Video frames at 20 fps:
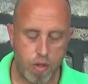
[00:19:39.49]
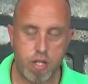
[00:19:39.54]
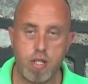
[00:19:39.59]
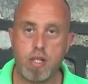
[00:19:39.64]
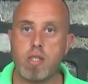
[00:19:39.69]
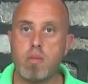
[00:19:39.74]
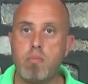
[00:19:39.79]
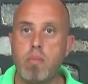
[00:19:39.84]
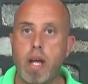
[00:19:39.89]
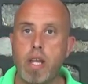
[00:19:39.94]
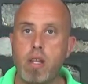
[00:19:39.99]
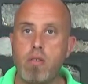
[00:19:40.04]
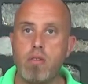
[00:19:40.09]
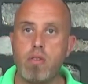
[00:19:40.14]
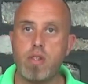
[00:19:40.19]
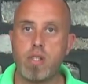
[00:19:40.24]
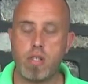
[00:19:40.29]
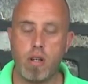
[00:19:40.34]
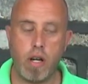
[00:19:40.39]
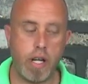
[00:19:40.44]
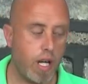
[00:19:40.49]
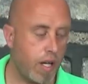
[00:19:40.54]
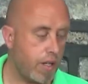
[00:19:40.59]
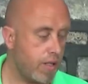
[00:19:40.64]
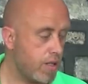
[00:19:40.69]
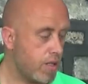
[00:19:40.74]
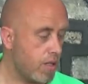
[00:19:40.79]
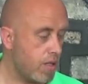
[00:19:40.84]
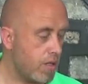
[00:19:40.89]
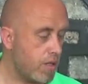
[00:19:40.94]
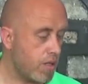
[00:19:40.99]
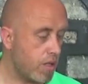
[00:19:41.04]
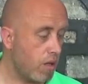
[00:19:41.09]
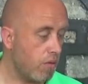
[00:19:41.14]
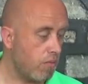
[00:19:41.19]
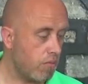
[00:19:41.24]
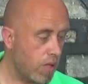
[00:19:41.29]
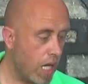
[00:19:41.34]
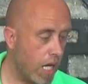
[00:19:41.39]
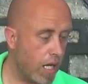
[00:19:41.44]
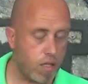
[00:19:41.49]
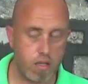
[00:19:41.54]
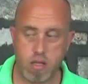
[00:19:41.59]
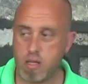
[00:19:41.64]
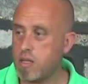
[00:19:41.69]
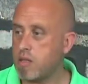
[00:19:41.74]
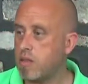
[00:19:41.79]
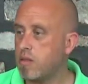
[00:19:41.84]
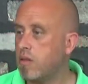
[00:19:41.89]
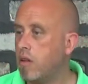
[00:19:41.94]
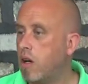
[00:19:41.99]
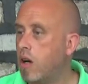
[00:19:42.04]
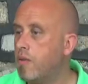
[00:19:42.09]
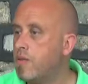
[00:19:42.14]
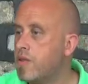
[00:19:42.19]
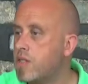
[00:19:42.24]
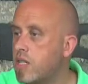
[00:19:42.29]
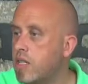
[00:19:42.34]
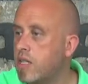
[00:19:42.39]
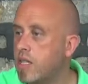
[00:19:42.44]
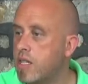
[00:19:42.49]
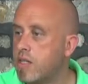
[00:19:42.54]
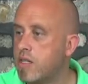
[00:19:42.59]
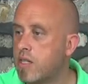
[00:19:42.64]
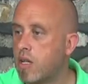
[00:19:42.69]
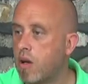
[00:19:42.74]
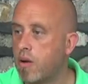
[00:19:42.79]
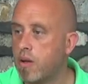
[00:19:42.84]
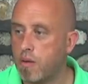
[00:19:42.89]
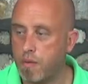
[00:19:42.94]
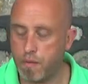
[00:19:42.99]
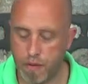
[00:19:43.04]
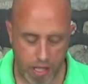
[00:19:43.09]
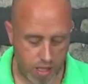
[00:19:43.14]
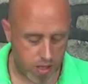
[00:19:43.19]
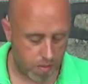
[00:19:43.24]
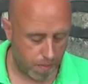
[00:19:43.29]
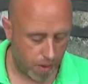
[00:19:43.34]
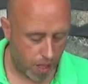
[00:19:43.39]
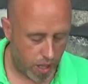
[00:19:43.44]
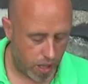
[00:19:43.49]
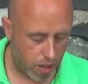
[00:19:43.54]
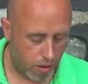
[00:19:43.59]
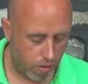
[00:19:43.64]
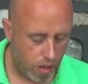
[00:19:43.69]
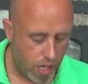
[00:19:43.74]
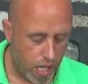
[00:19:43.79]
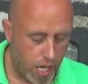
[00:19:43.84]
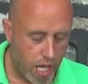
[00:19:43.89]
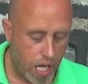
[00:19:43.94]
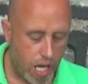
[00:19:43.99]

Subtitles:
which is a Micro Sky Hunter, so that's obviously needs to go in the fixed pile.